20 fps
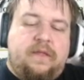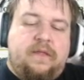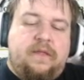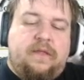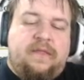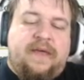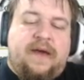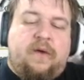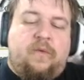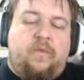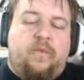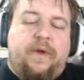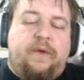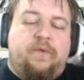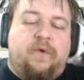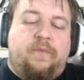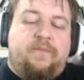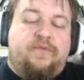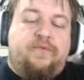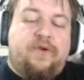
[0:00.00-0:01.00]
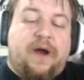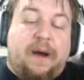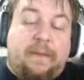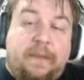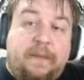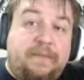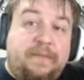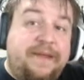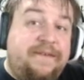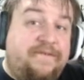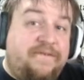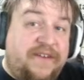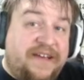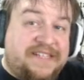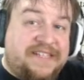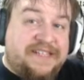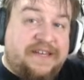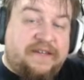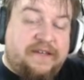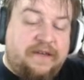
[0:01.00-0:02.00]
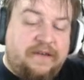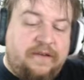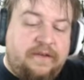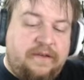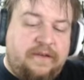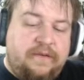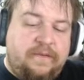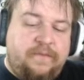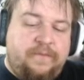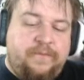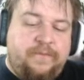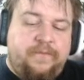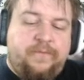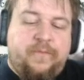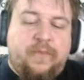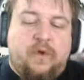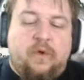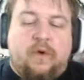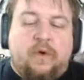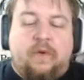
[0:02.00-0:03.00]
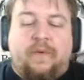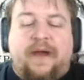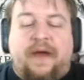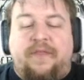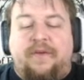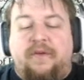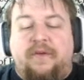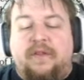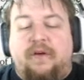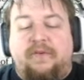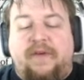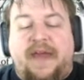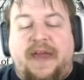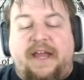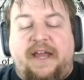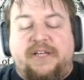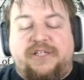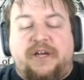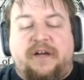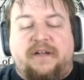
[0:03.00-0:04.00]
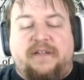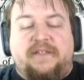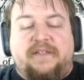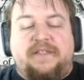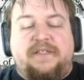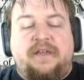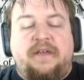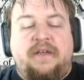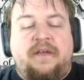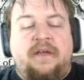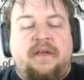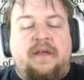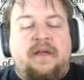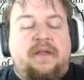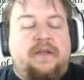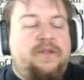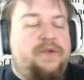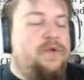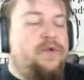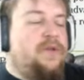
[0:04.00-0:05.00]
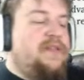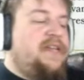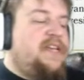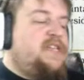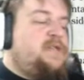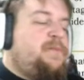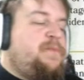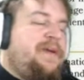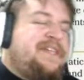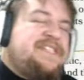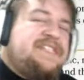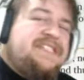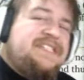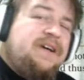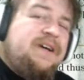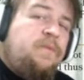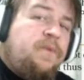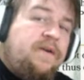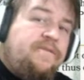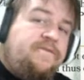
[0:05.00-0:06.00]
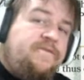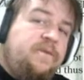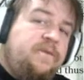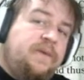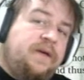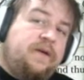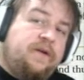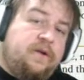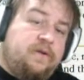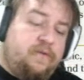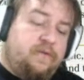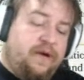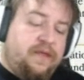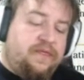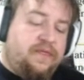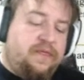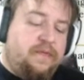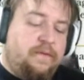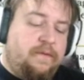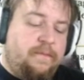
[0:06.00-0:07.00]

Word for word: that we would probably visit, or rather locations, to at least be somewhat familiar with,